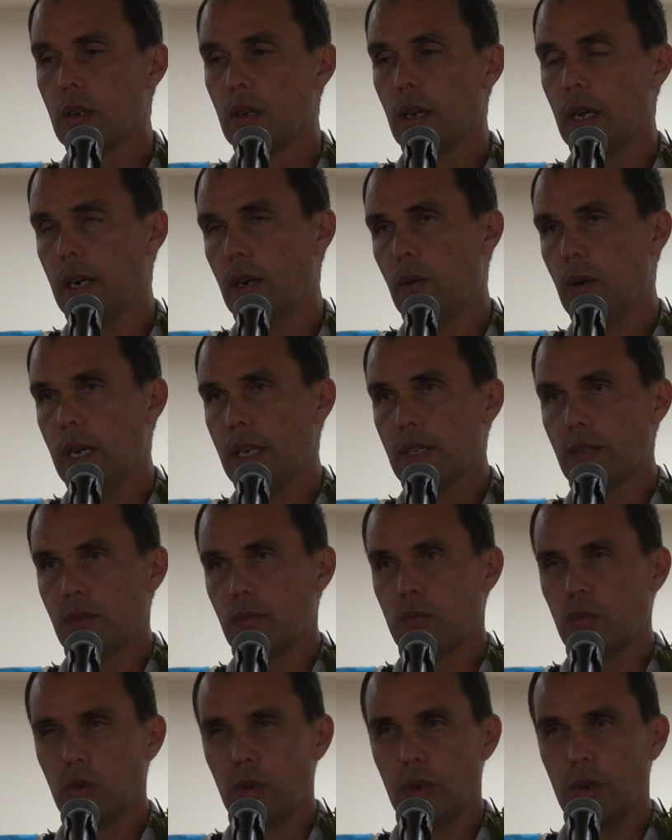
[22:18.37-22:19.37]
And
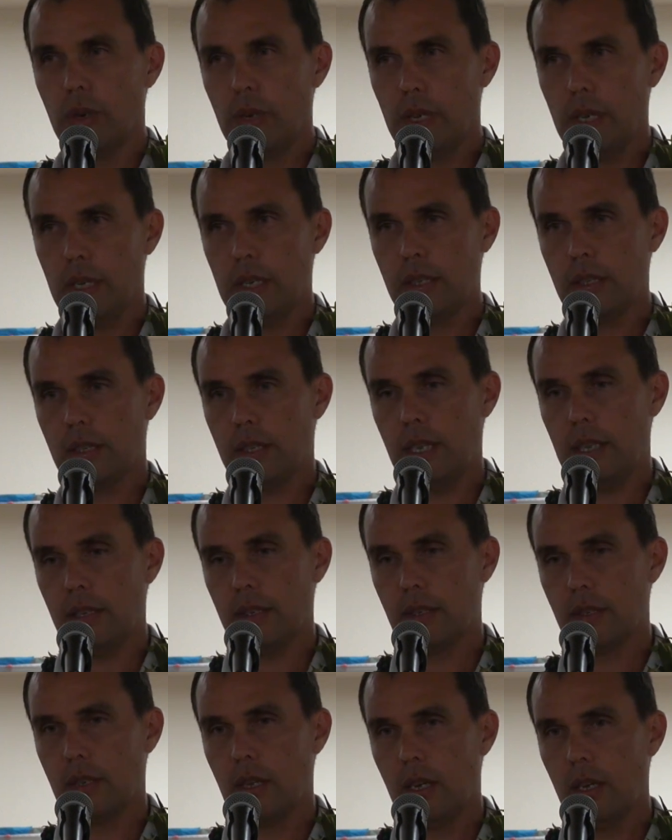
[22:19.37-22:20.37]
Hawaiians were, in a
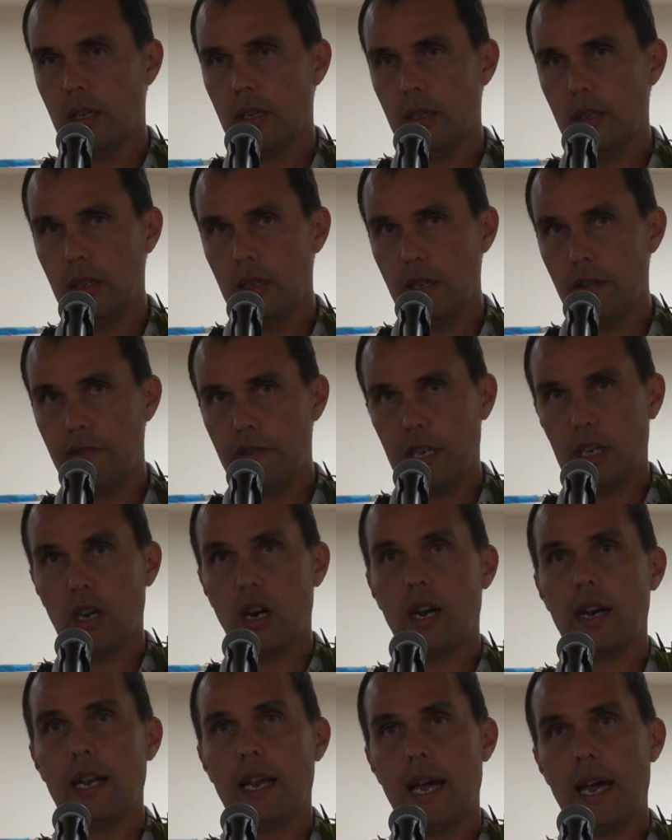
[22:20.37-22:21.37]
sense, living
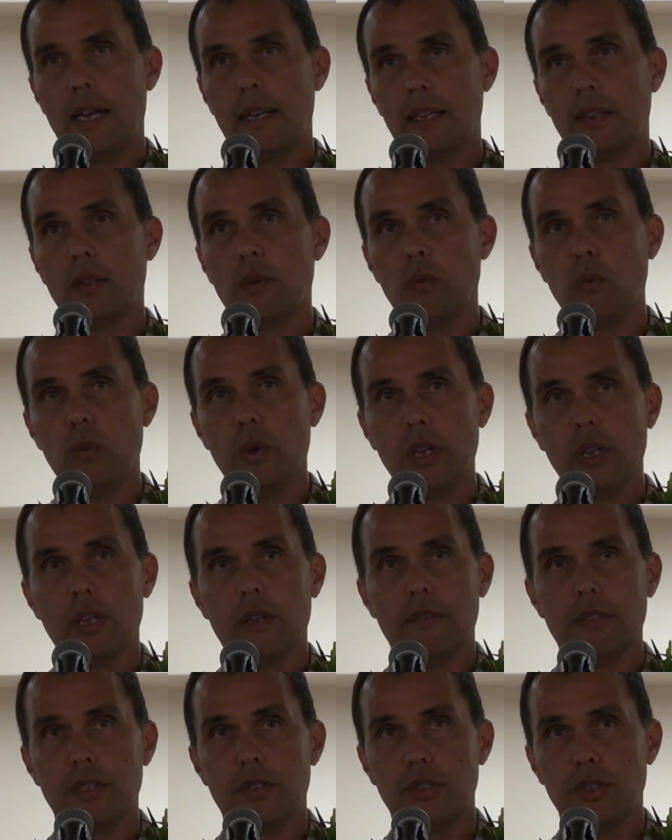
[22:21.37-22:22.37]
on land at the will
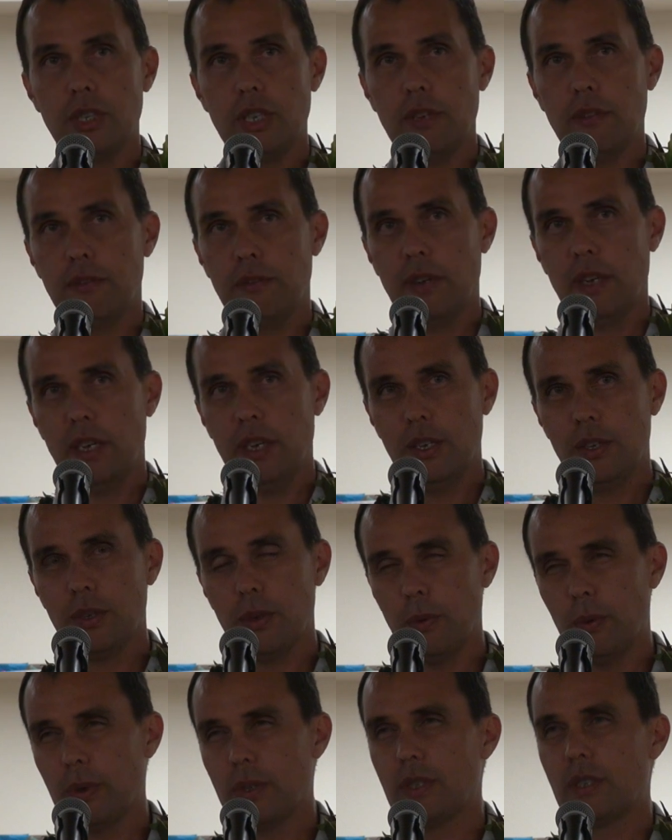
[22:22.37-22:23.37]
of the chief.
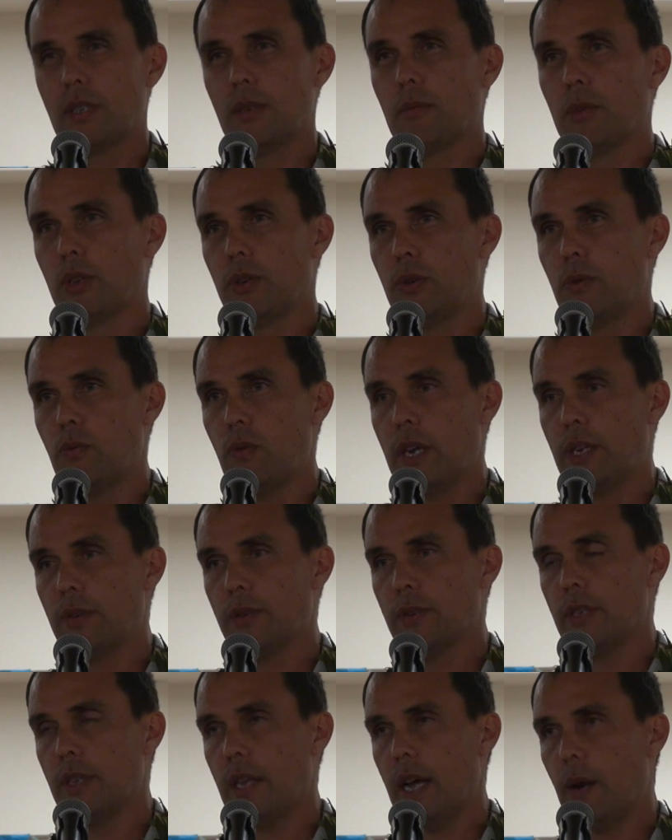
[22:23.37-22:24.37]
So we're similar to
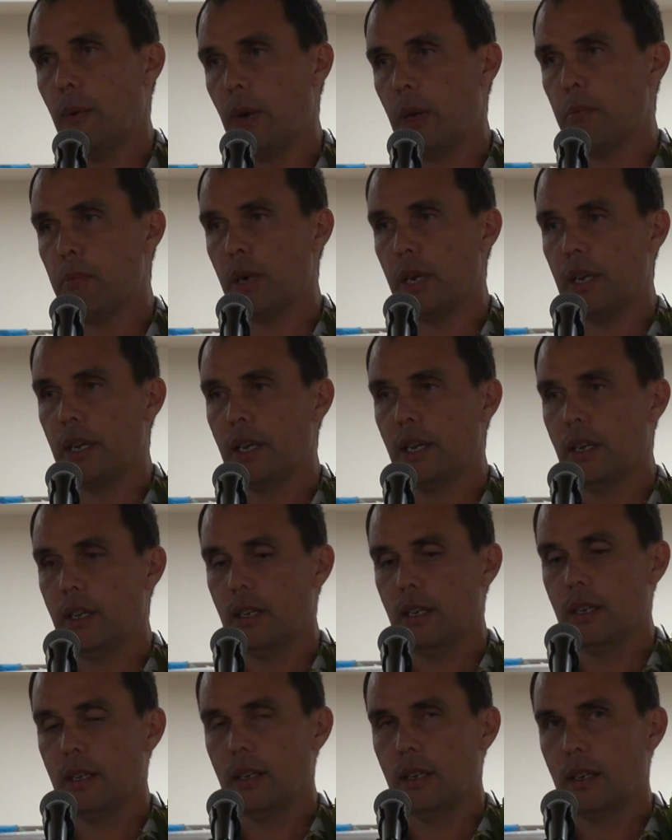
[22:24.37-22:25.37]
renters in that way, but
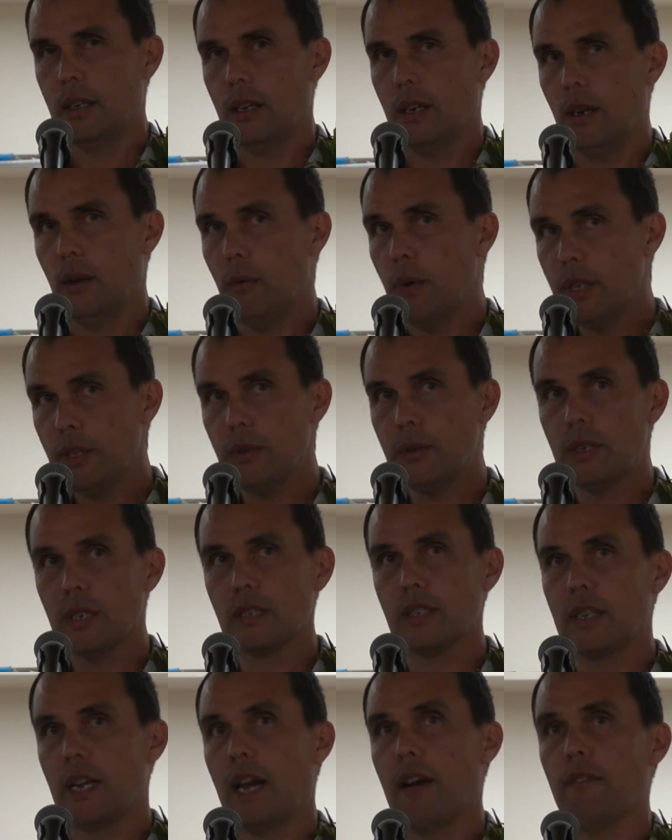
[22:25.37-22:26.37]
a renter
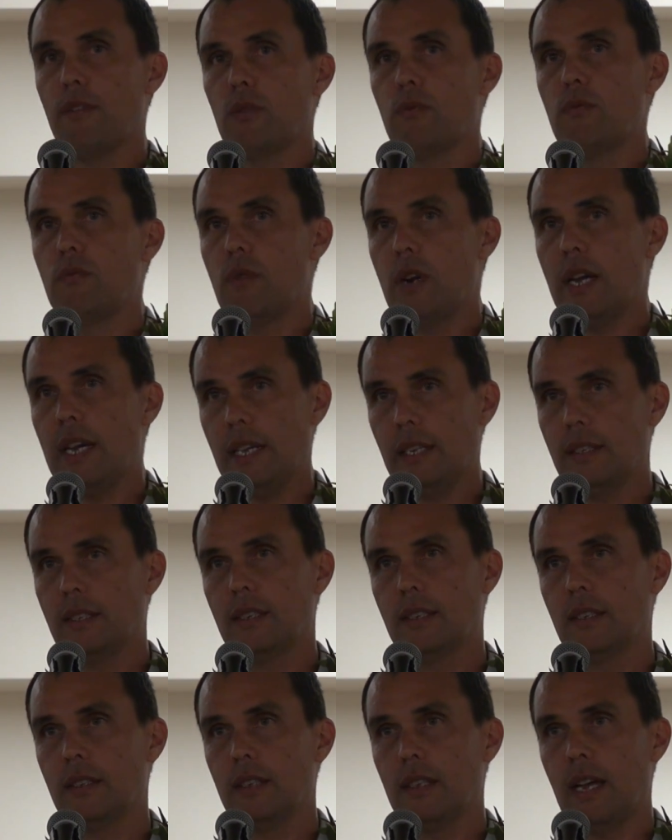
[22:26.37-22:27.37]
doesn't have the right
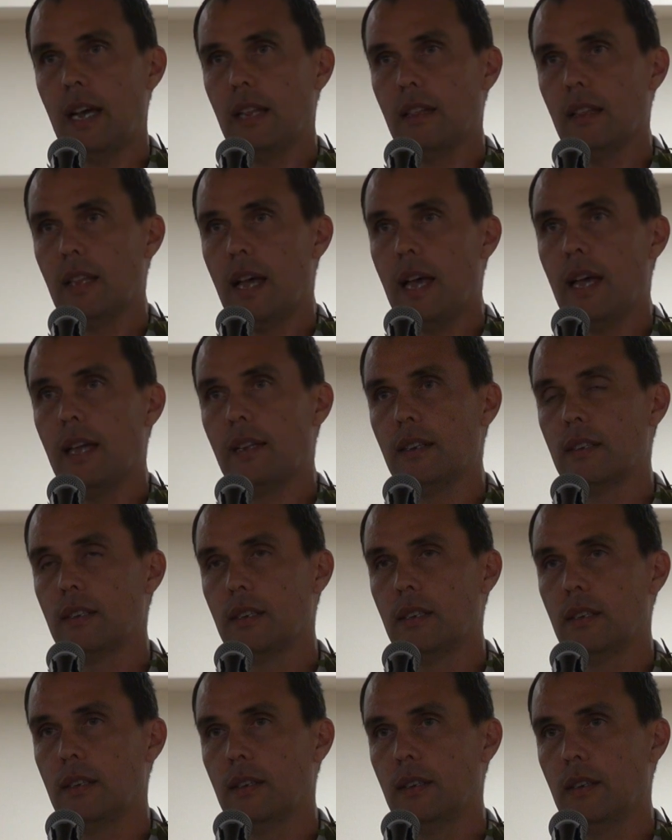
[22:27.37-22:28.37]
to that land.
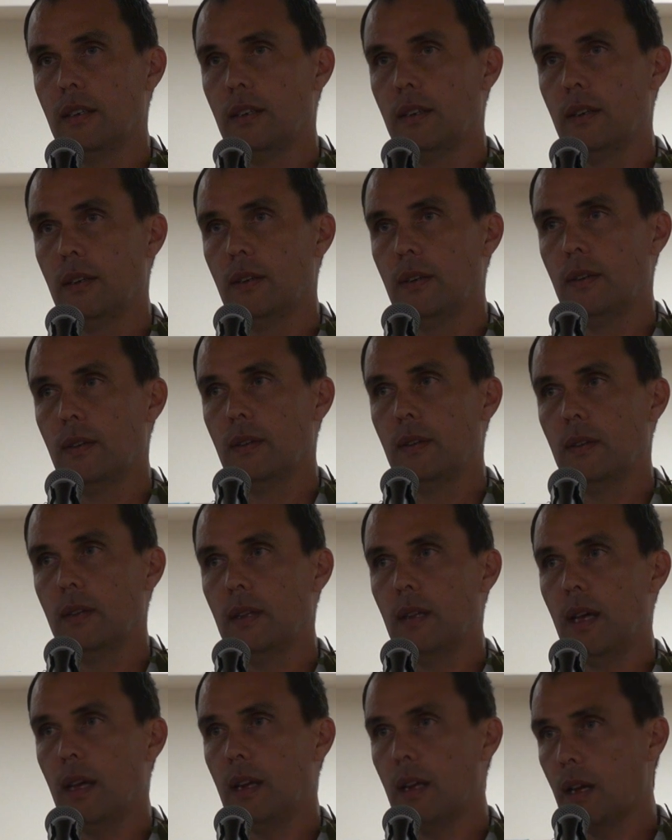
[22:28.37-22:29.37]

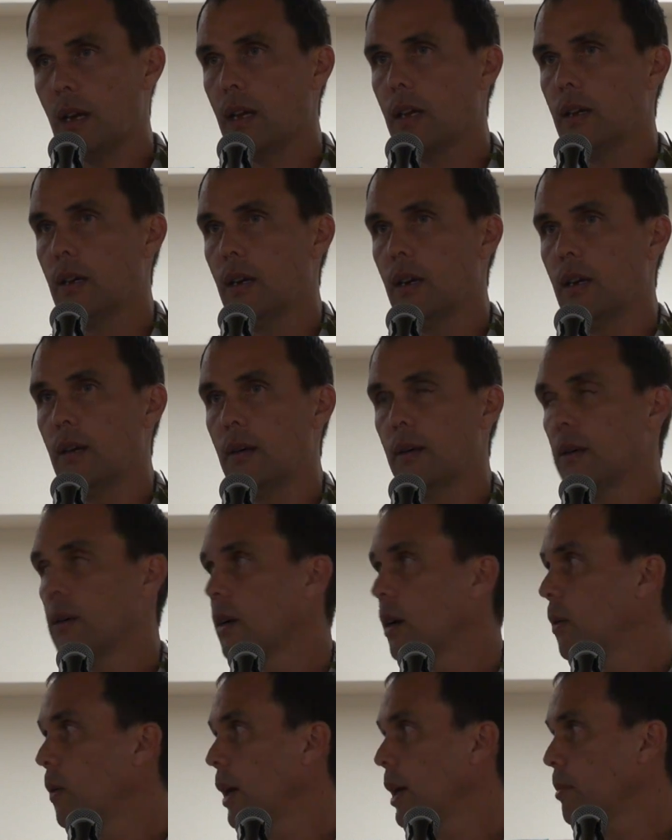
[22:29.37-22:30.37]
And
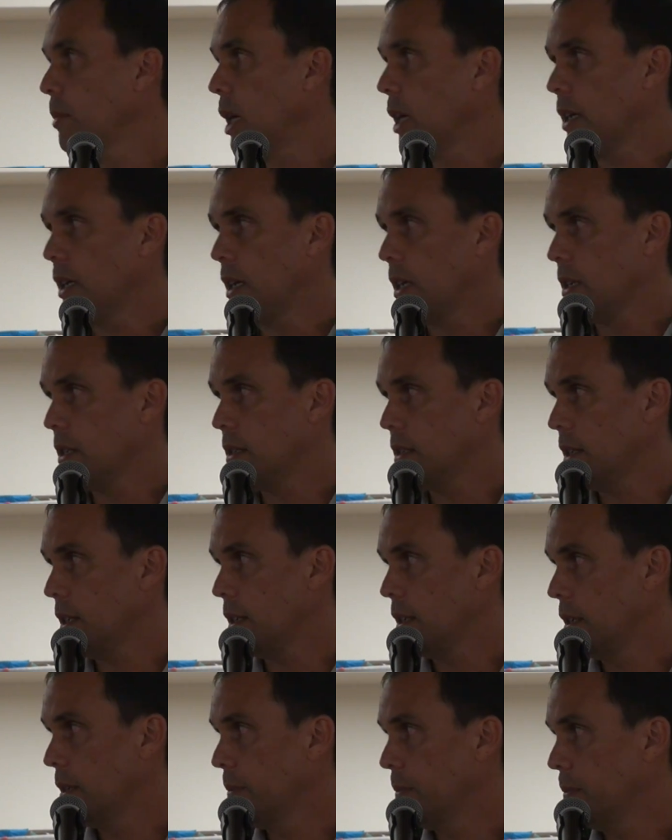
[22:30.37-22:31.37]
Hawaiian Makanana did.